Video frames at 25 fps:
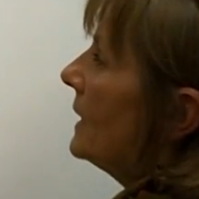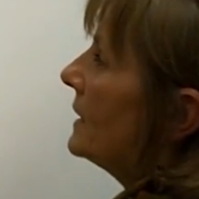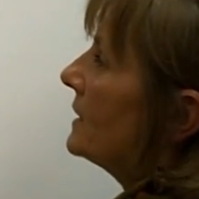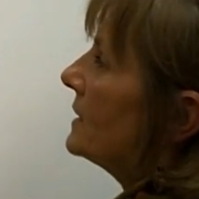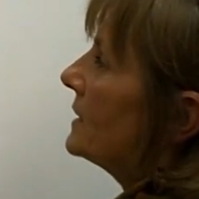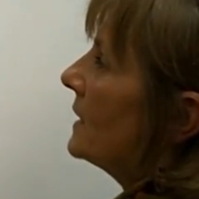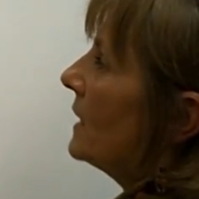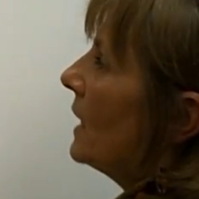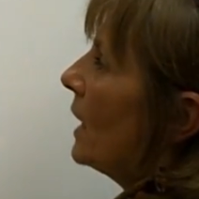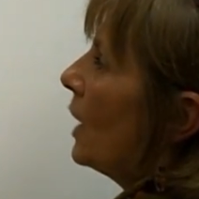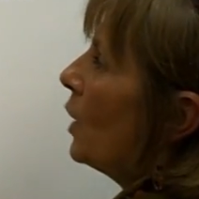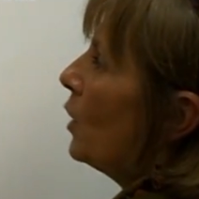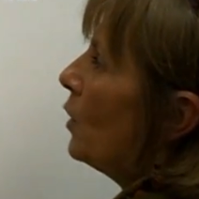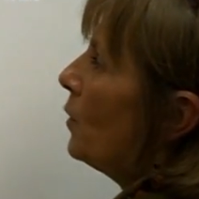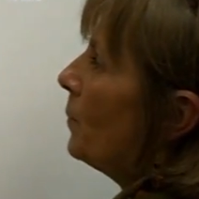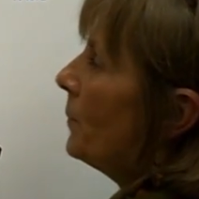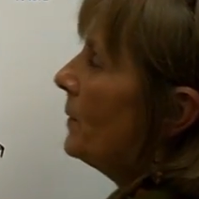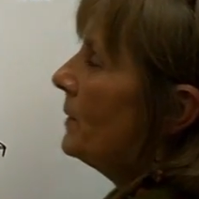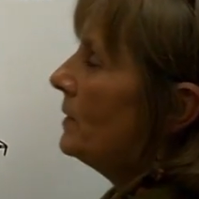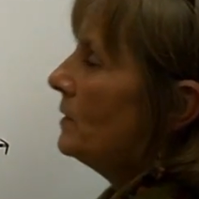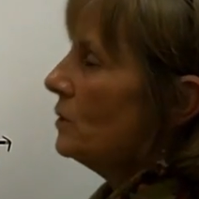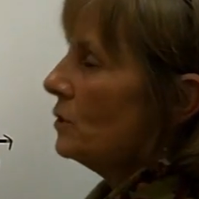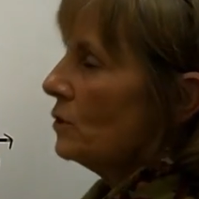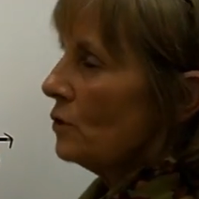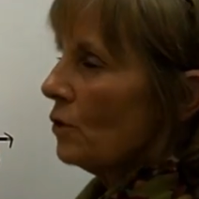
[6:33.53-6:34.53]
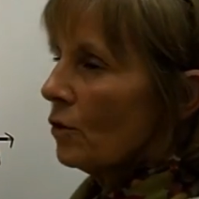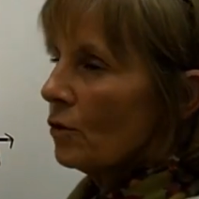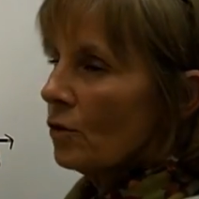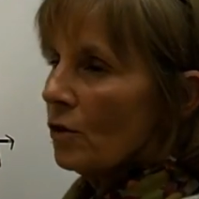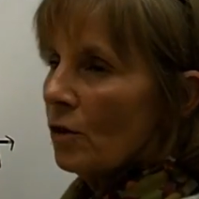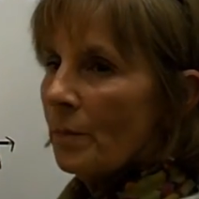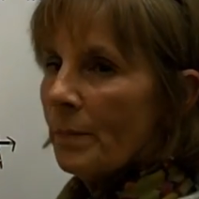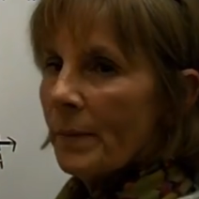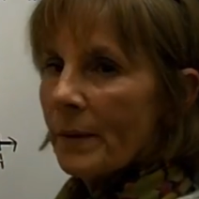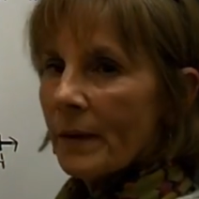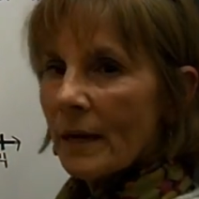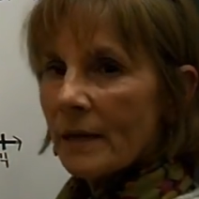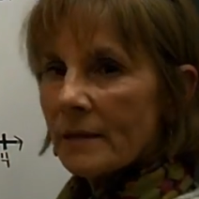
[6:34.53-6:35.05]
It's an open
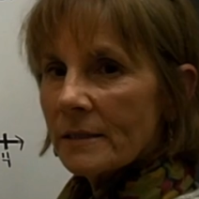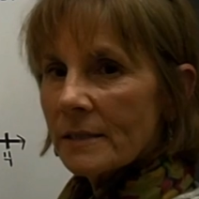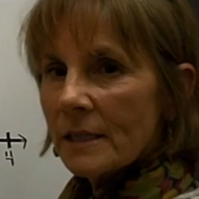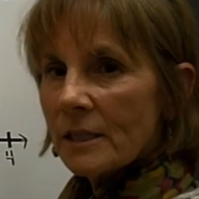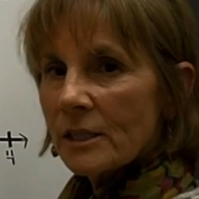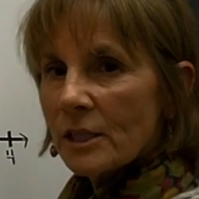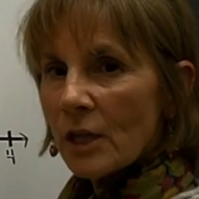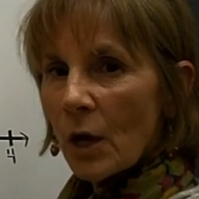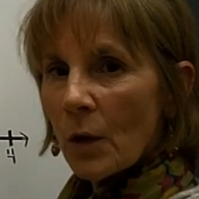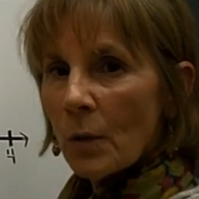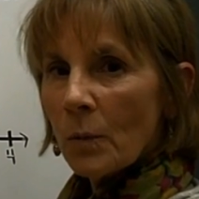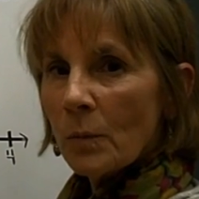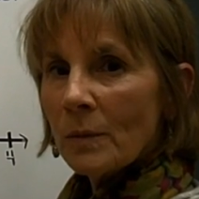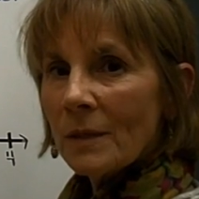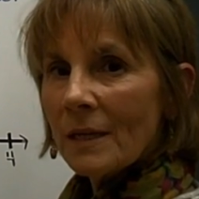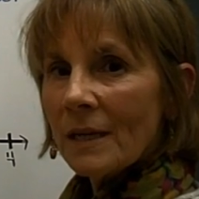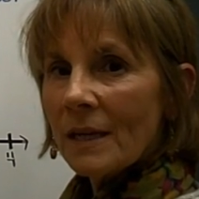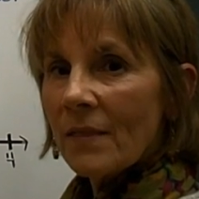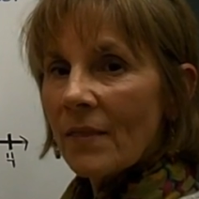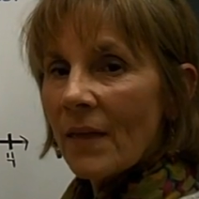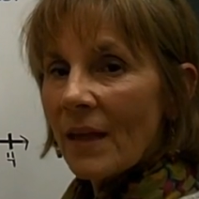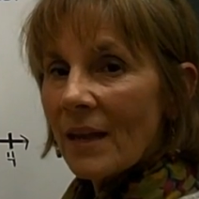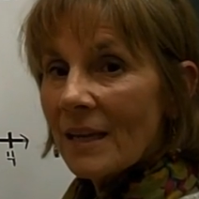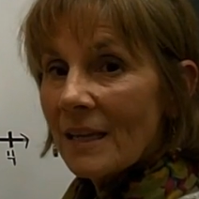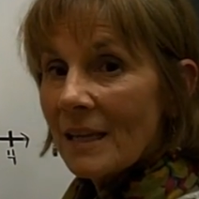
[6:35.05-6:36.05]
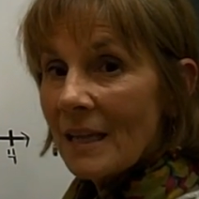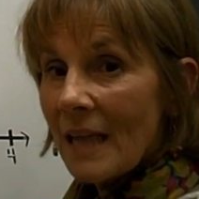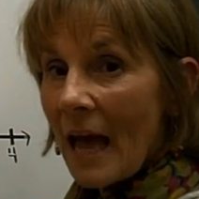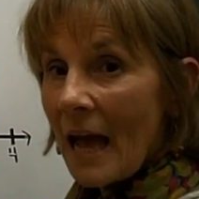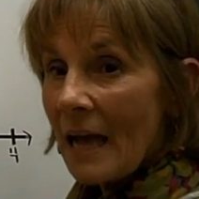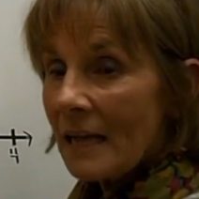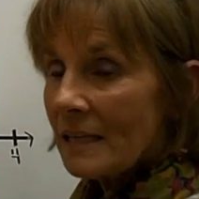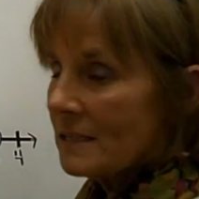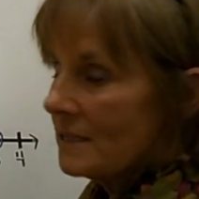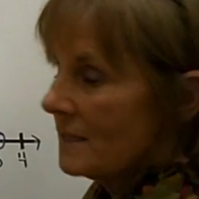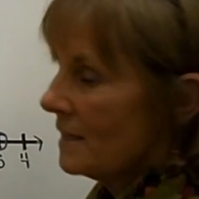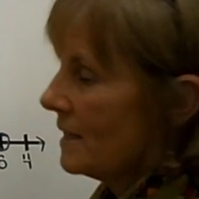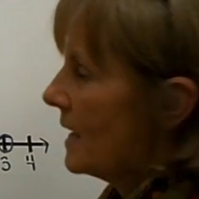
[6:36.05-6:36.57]
circle because it's only the
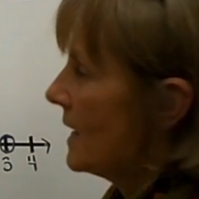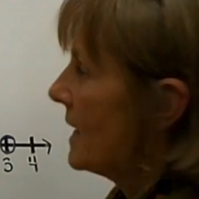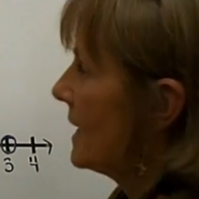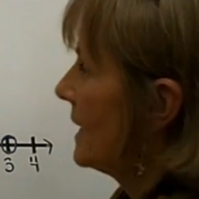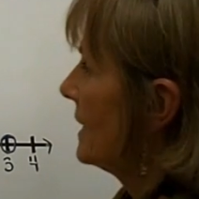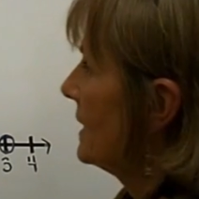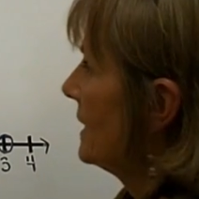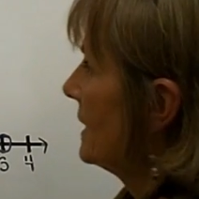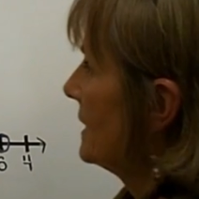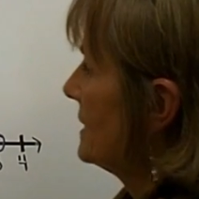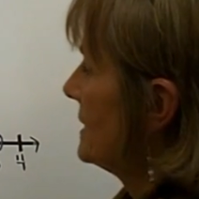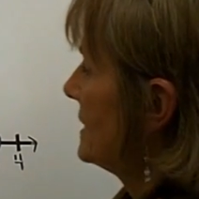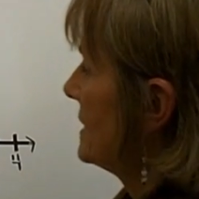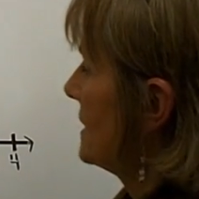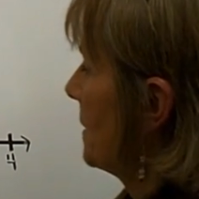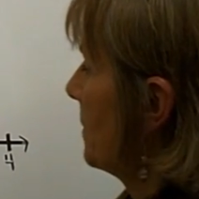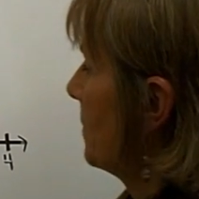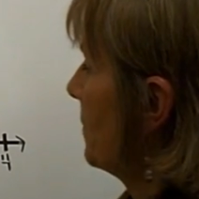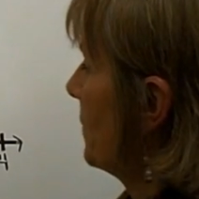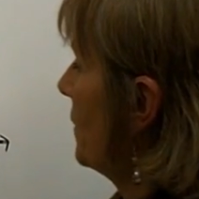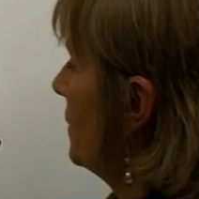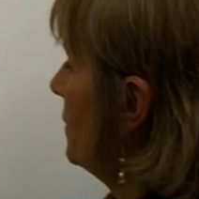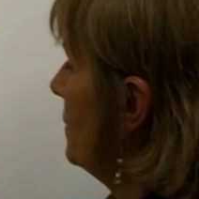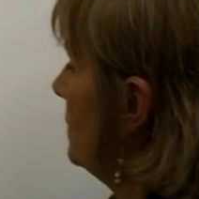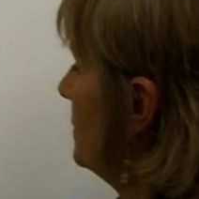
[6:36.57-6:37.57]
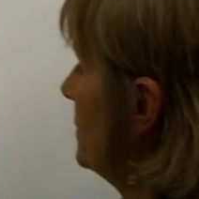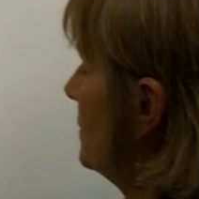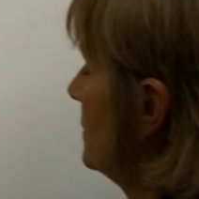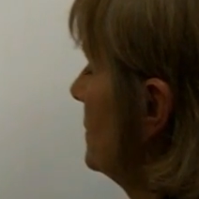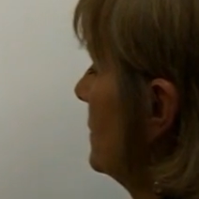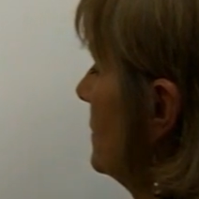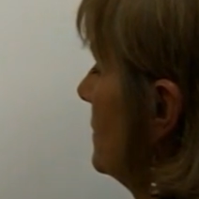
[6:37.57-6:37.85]
less than symbol.